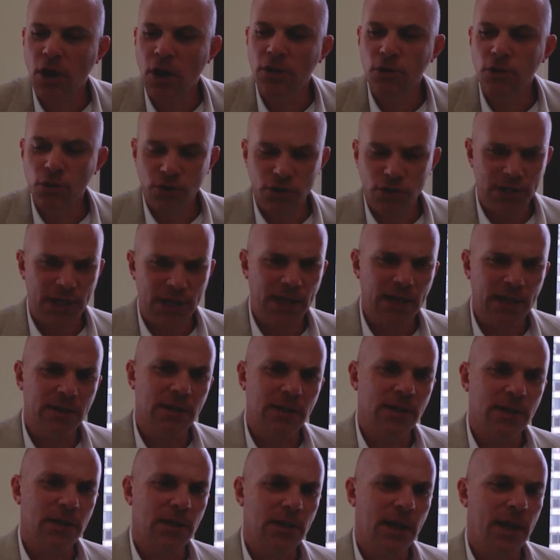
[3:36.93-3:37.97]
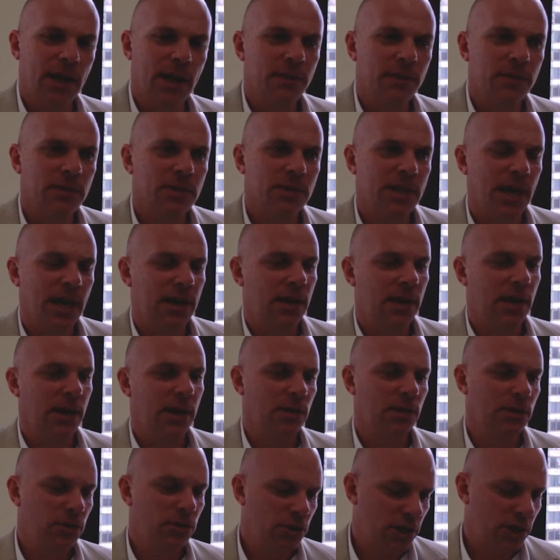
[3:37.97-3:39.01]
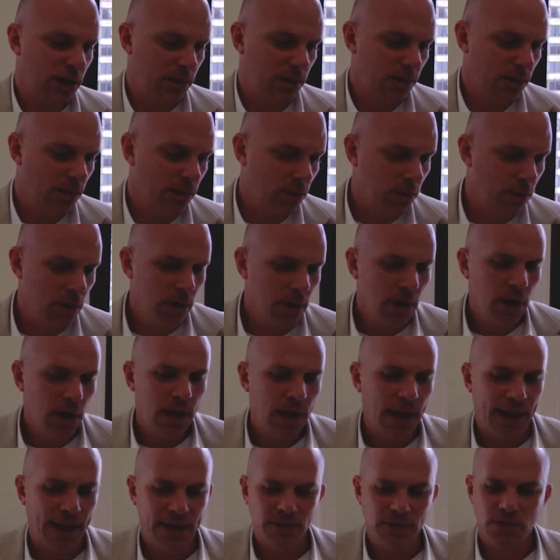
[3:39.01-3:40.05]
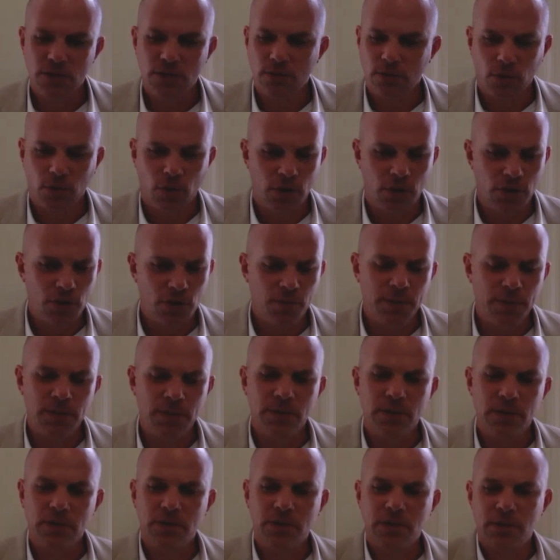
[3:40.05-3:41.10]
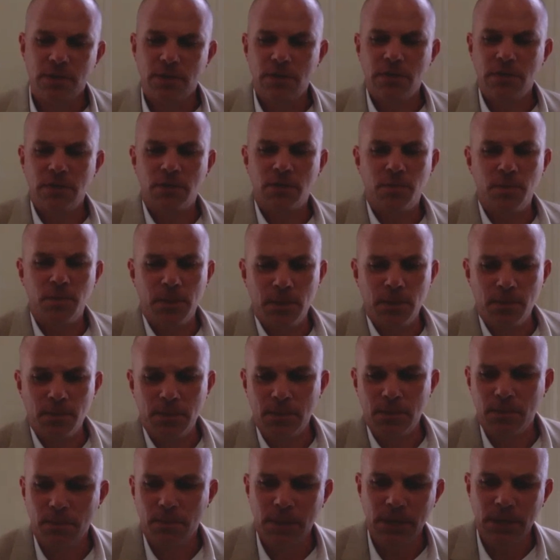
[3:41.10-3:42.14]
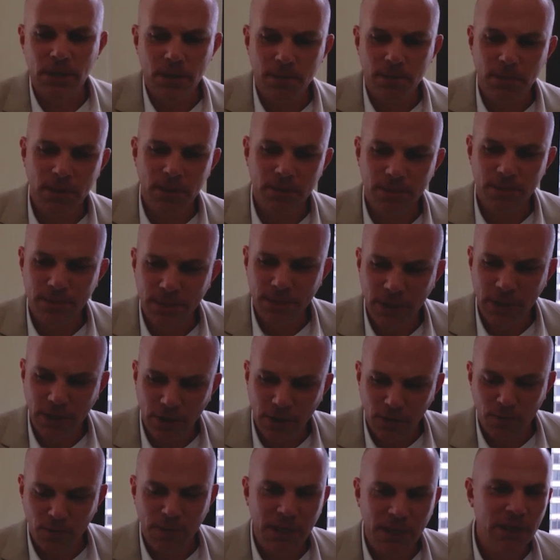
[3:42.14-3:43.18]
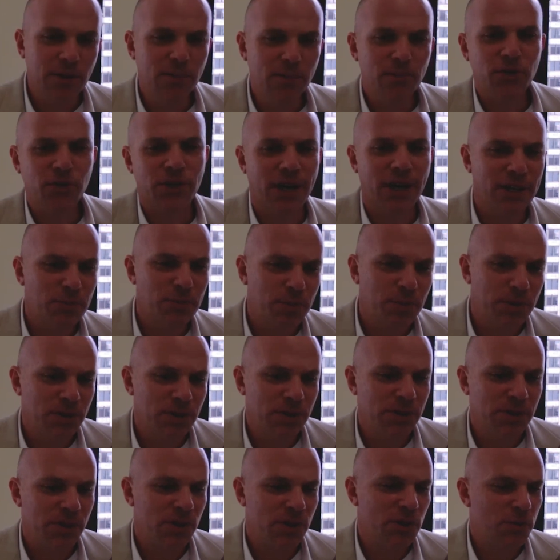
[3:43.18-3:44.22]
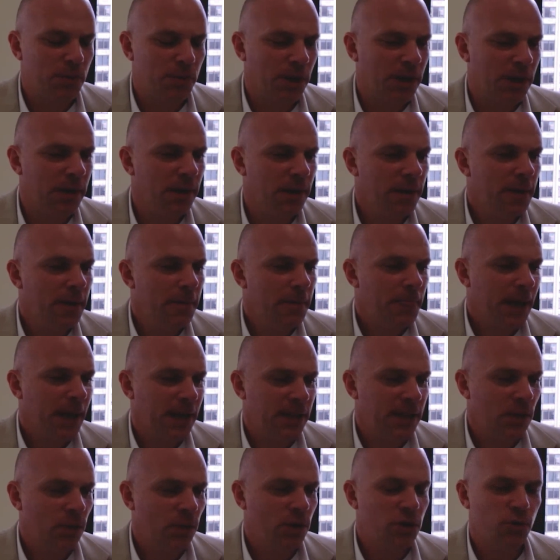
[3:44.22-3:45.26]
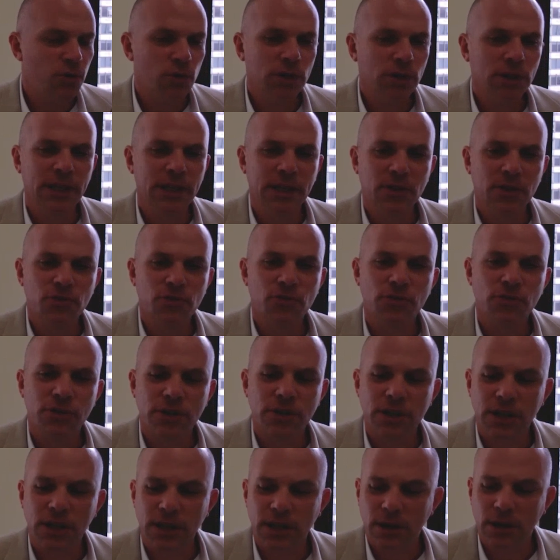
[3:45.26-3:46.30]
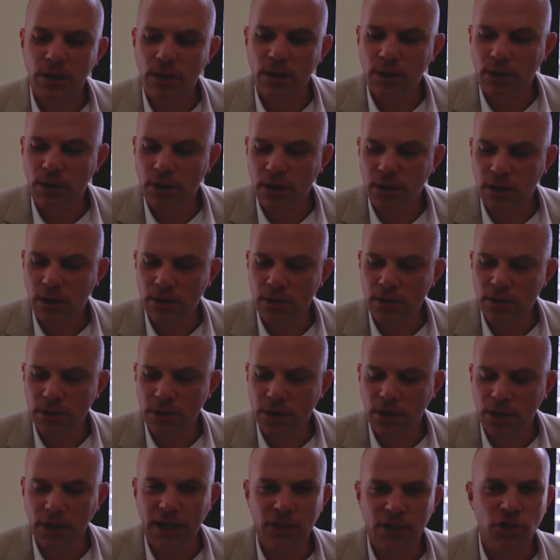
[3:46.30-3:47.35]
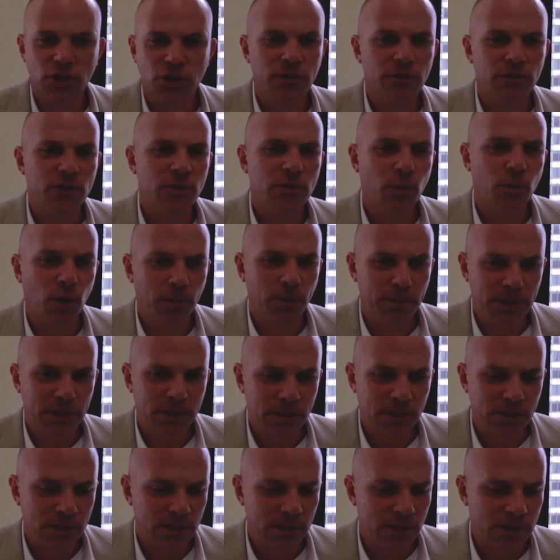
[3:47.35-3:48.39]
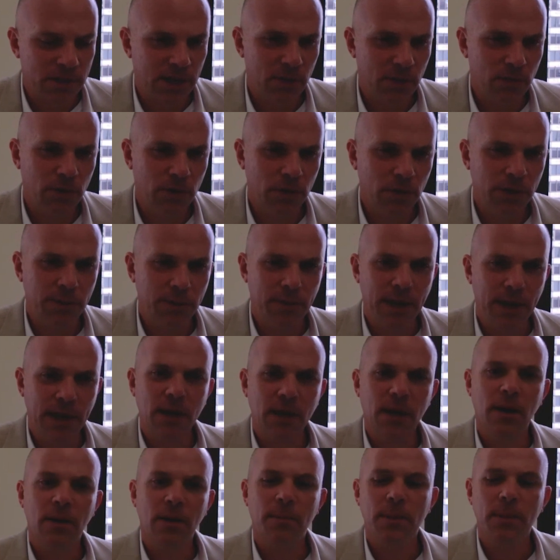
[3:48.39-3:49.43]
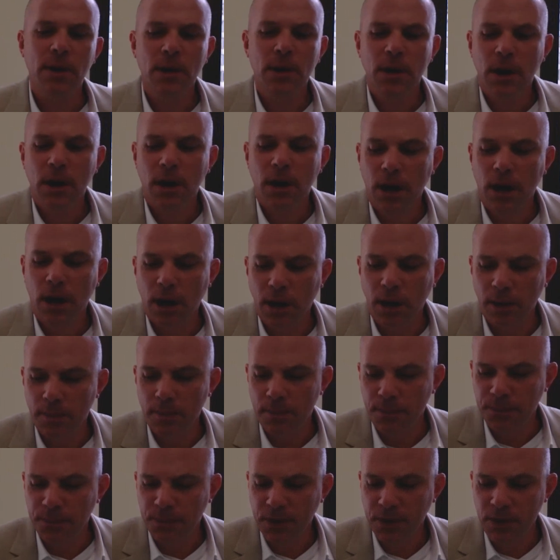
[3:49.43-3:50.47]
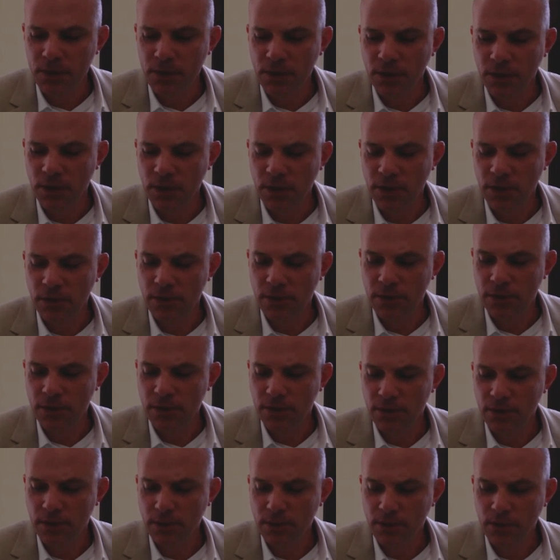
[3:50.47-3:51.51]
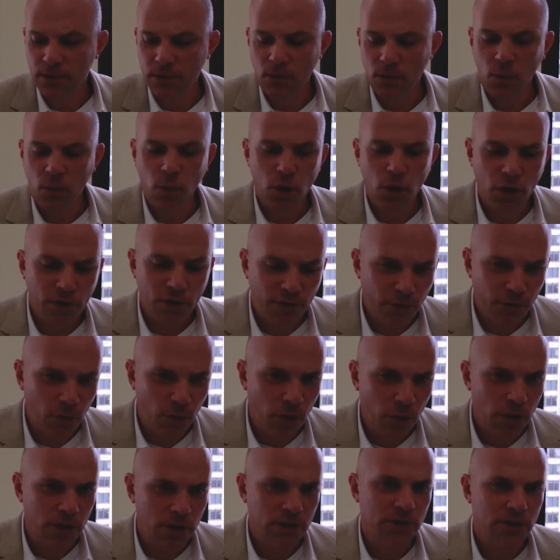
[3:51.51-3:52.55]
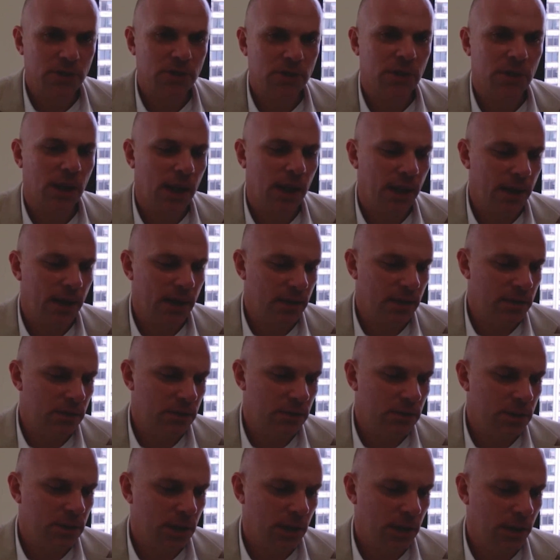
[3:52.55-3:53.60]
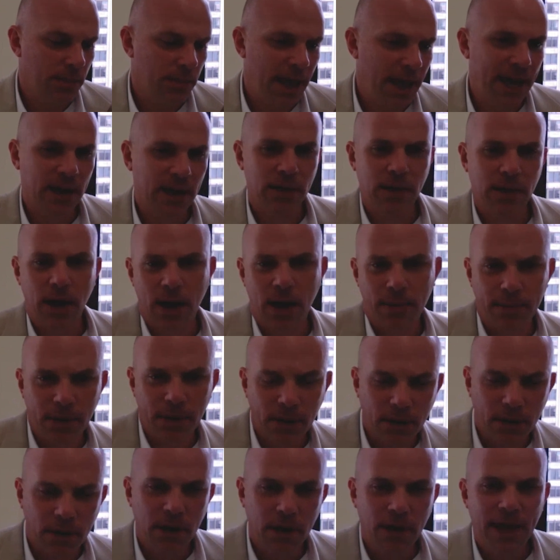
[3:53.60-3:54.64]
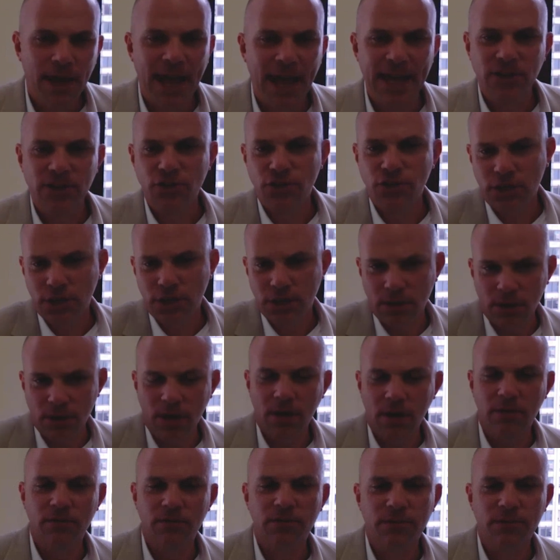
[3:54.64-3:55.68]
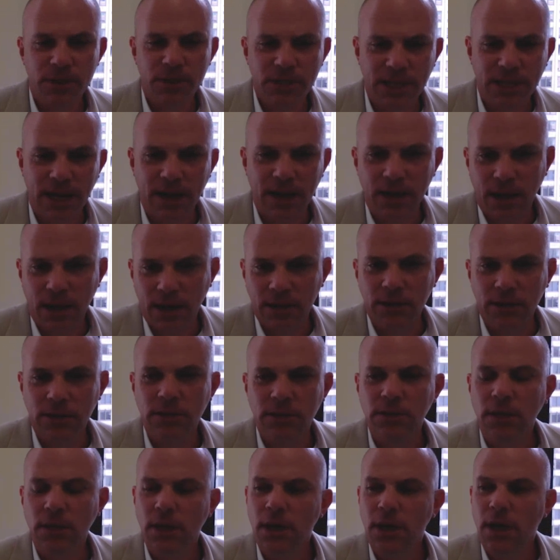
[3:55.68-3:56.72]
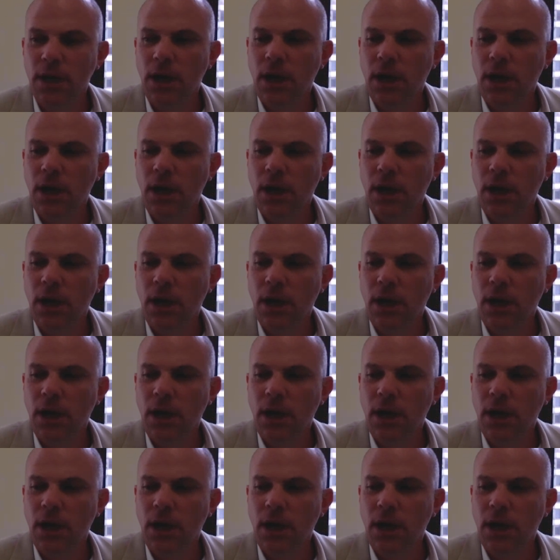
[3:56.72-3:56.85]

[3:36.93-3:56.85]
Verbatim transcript: understanding that the Staten Island Chamber has large businesses, me- me- you know, medium-sized businesses, but I think what's really interesting are the collection of small businesses that really make up um, the the workforce and um, economic engine of Staten Island.